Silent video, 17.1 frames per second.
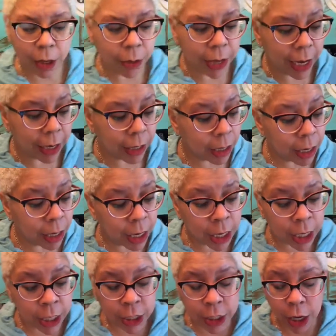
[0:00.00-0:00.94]
Okay,
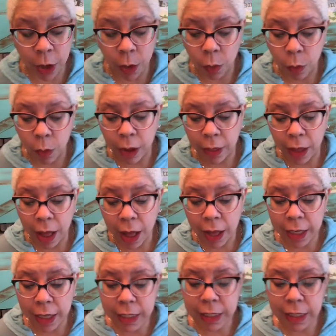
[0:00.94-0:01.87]
so while the
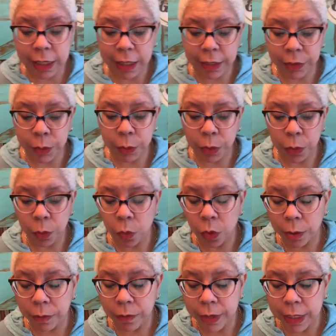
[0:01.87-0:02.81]
holidays can leave you with a
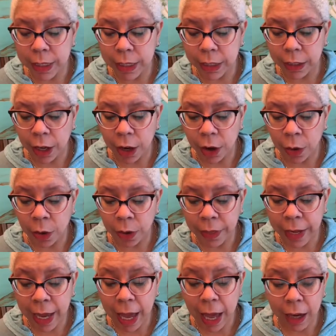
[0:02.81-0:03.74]
warm, fuzzy glow,
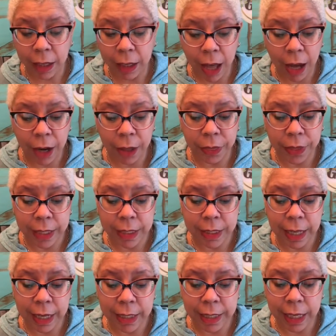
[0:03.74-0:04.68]
they add a lot of
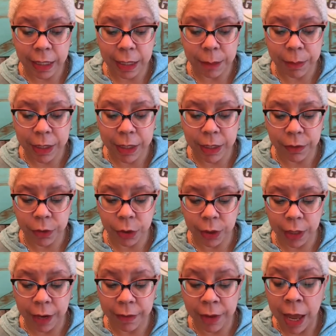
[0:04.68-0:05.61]
things to that daily mix of
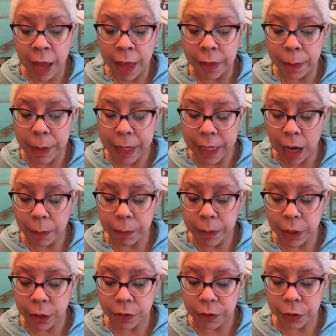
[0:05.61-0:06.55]
your life that may not
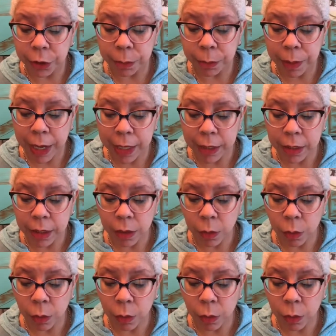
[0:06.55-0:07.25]
be good for your pets.